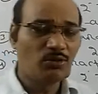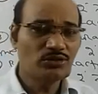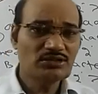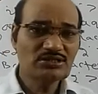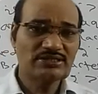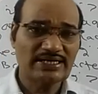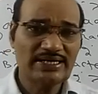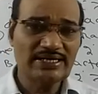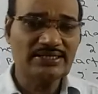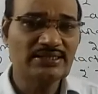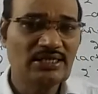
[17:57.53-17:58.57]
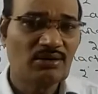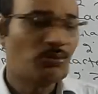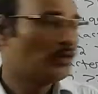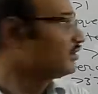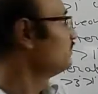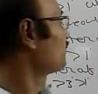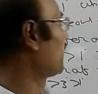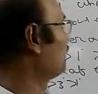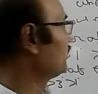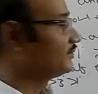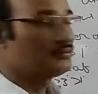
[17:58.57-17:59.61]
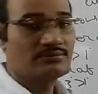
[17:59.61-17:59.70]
more than secondary more than primary.